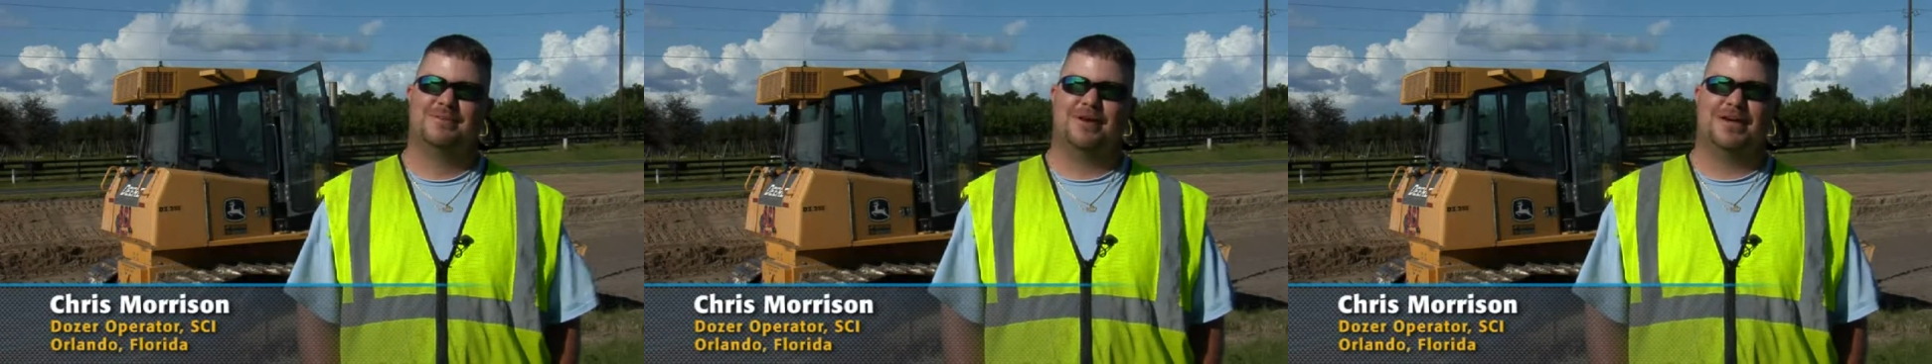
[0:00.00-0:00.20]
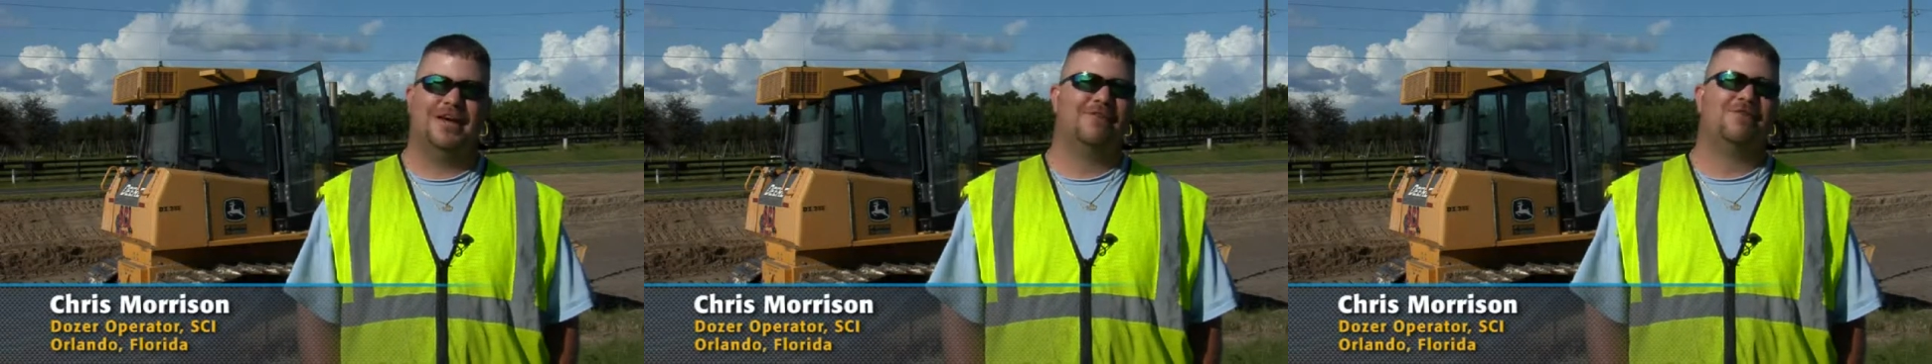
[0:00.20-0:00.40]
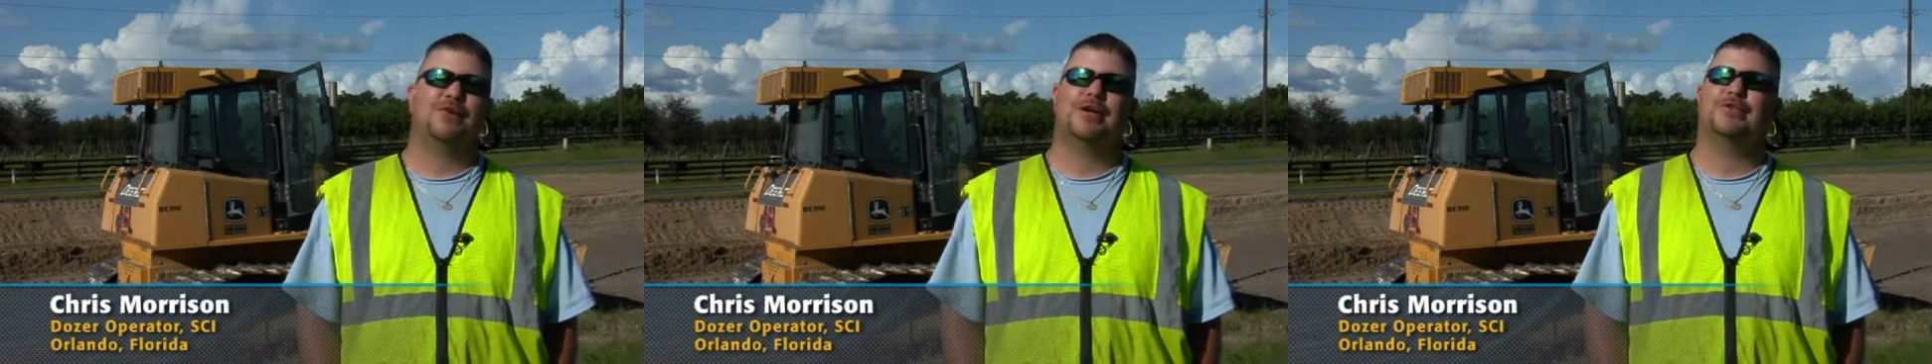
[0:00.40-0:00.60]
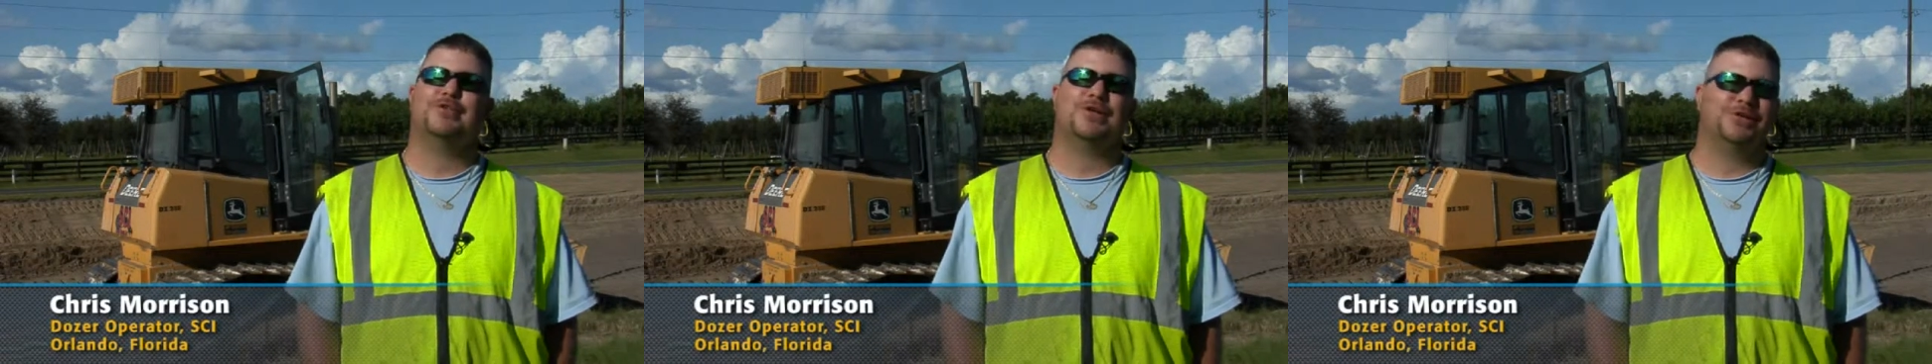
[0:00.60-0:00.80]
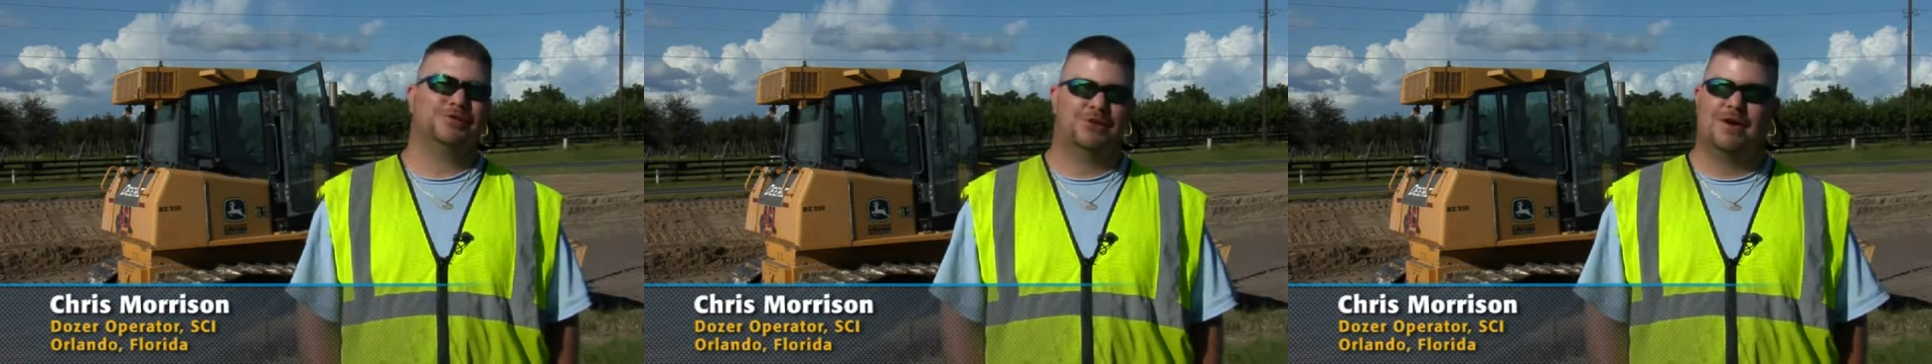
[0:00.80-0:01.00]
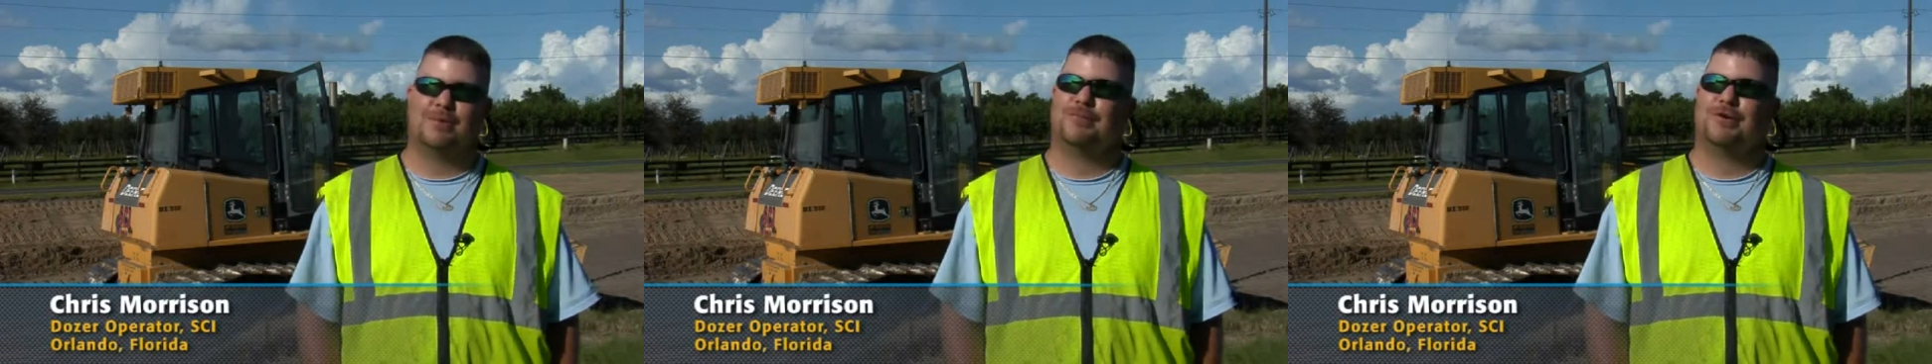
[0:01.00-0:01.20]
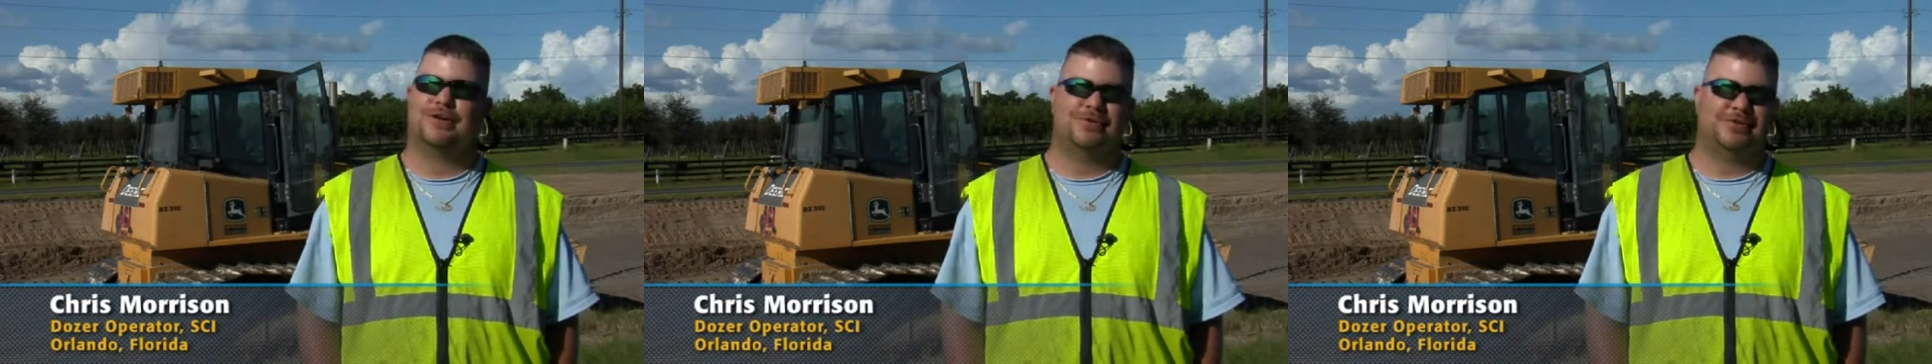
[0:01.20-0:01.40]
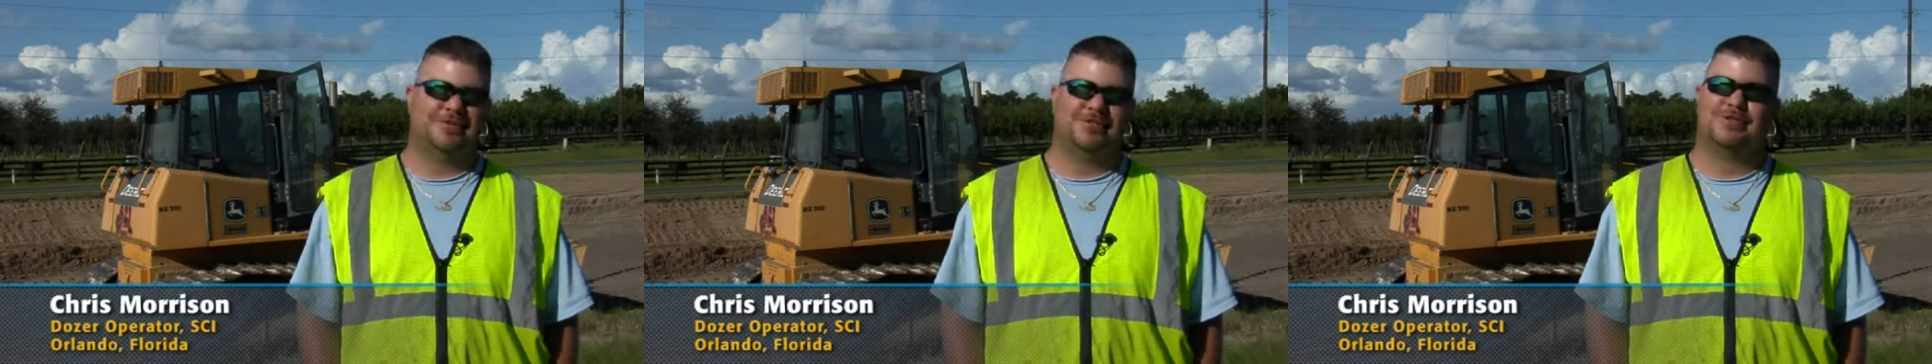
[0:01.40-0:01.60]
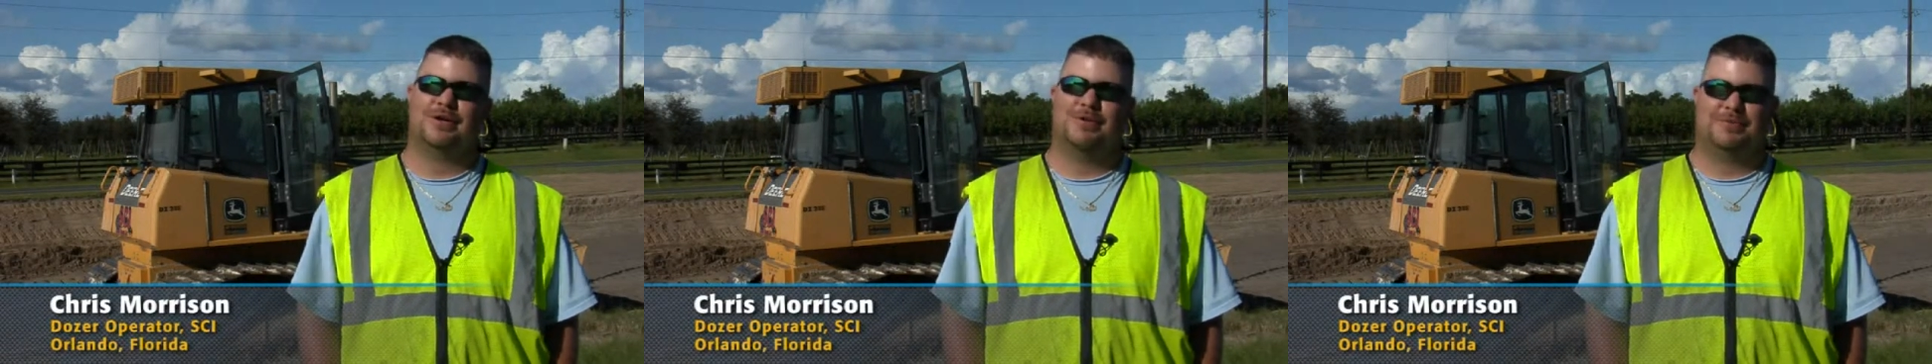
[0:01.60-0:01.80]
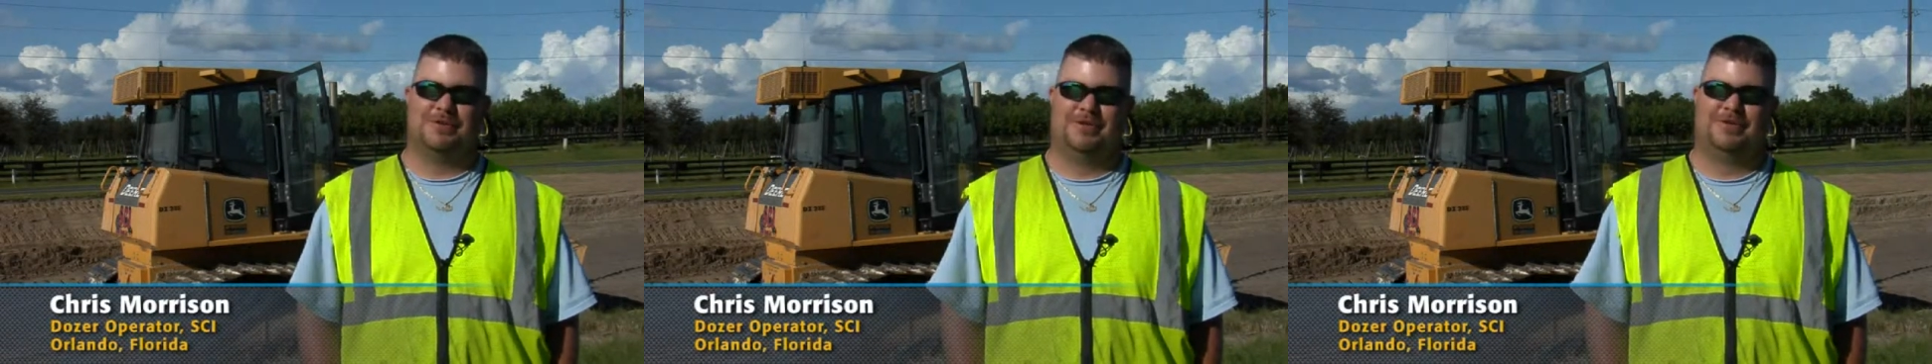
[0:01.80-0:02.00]
by every other dozer operator in this
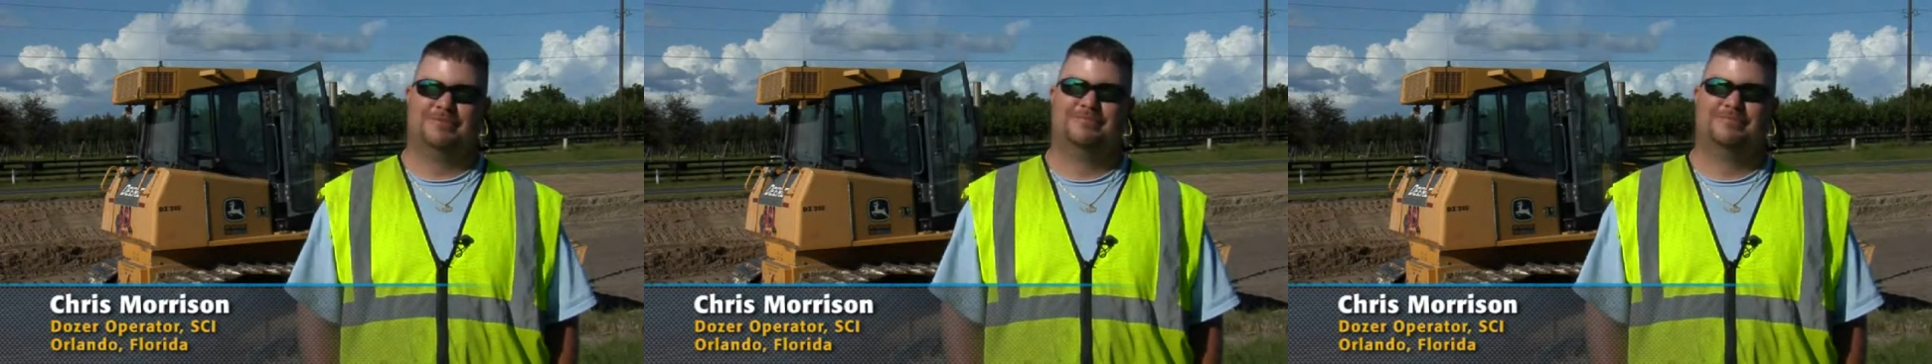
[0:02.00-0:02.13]
company.